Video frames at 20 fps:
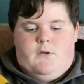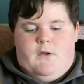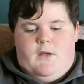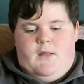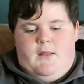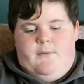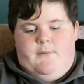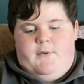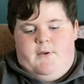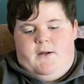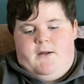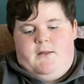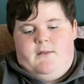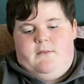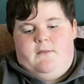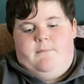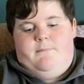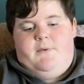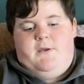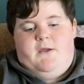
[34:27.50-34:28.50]
And then we got
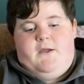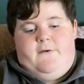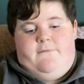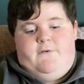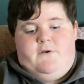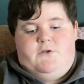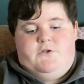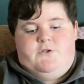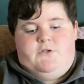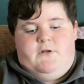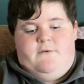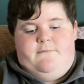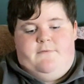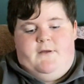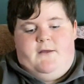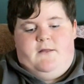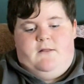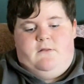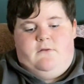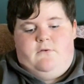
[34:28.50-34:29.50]
the bigger version of
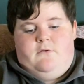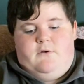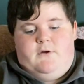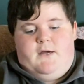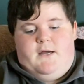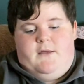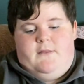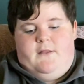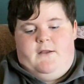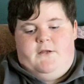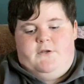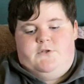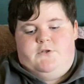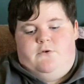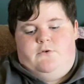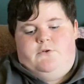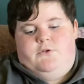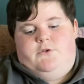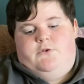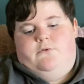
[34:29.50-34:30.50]
that little guy that I
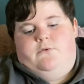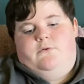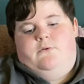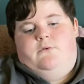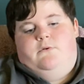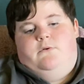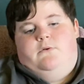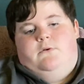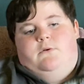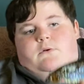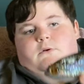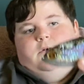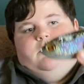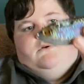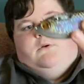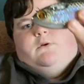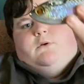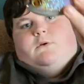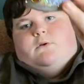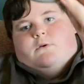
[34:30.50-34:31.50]
showed you.
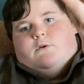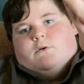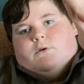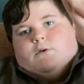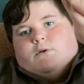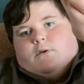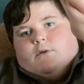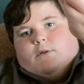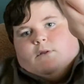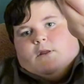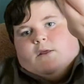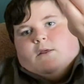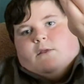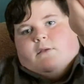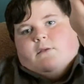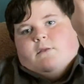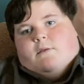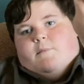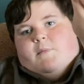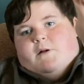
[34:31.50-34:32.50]
This
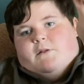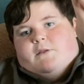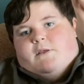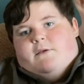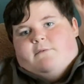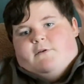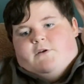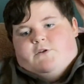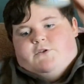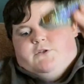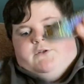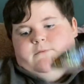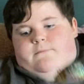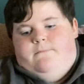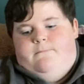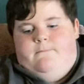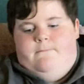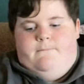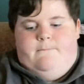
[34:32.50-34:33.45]
is the musky version.